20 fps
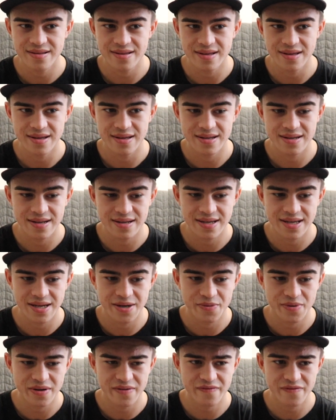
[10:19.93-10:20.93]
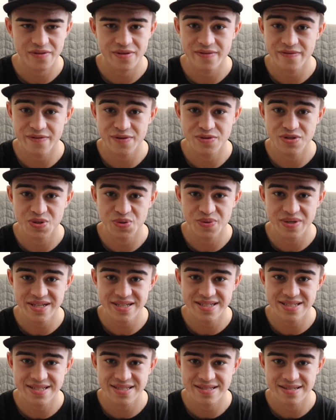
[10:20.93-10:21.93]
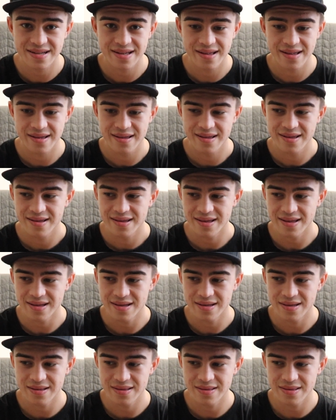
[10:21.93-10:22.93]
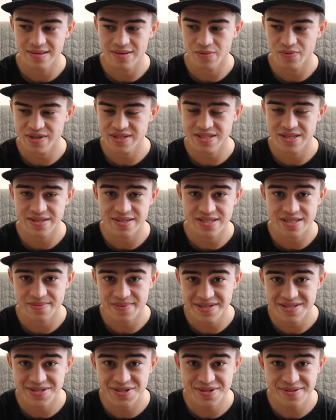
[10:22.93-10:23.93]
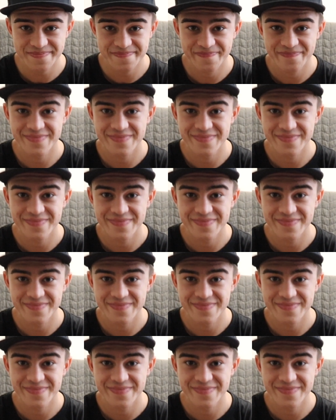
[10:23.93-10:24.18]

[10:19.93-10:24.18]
And I can't wait for the future weeks and the rest of the semester.